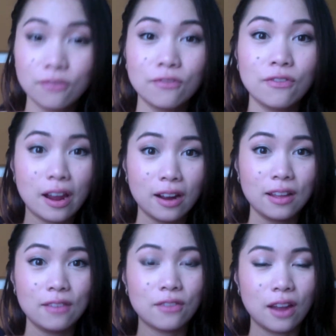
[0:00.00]

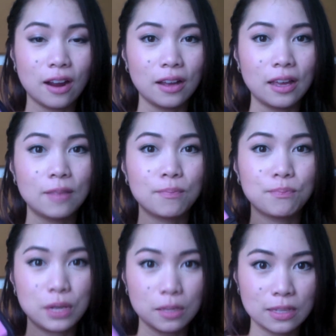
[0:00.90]
very, very
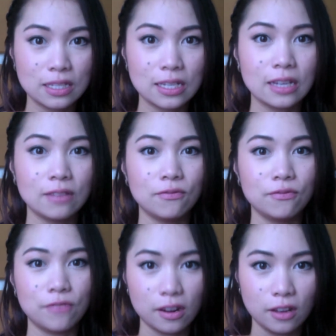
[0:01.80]
pigmented,
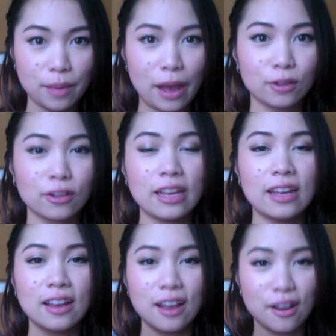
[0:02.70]
very
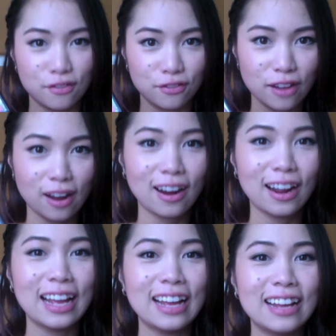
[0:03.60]
powdery,
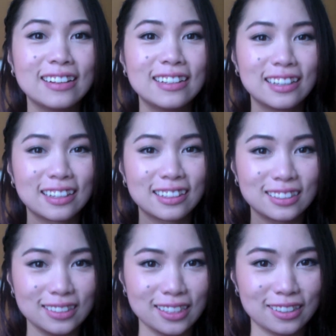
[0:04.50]
very
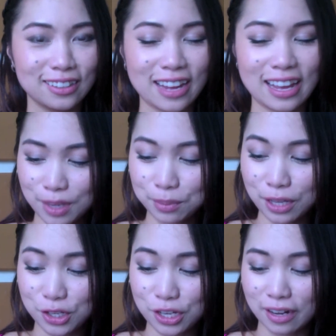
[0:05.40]
glittery
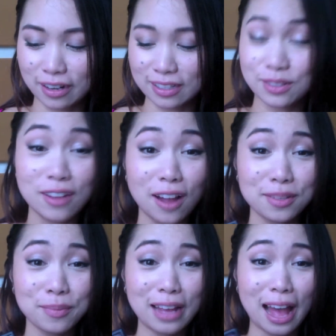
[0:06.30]
blush here. So it's not
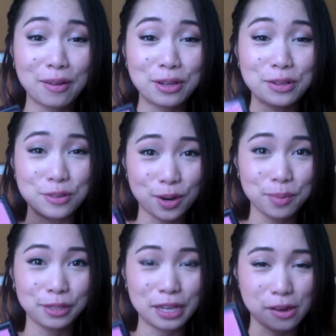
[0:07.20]
something I would
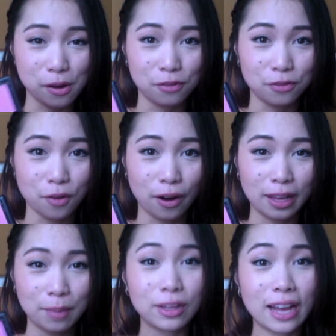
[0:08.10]
normally go for,
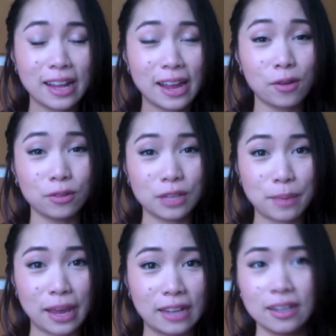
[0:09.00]
and I'm glad I only
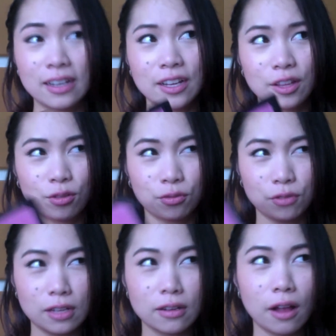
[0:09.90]
paid
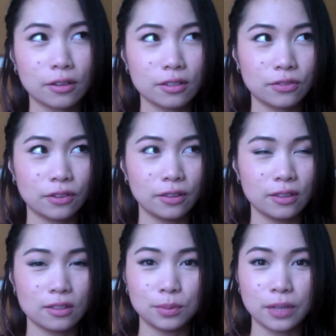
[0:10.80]
$3 for
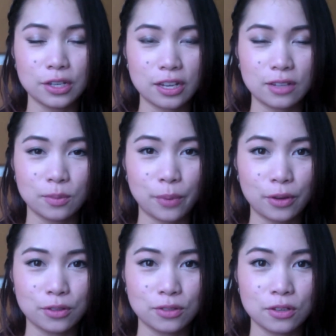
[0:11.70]
this blush as
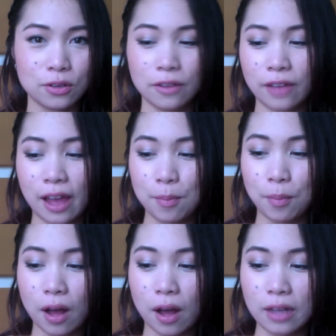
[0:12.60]
opposed to if I
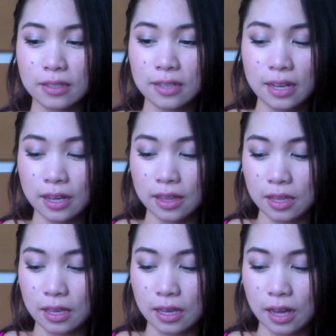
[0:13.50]
bought
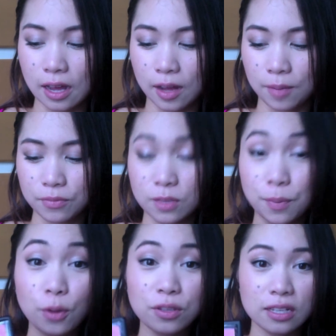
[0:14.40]
the
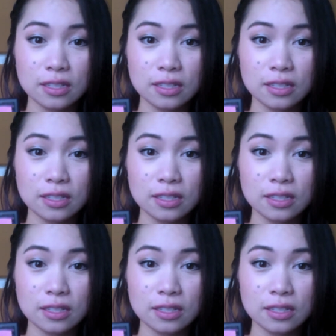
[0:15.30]
supposed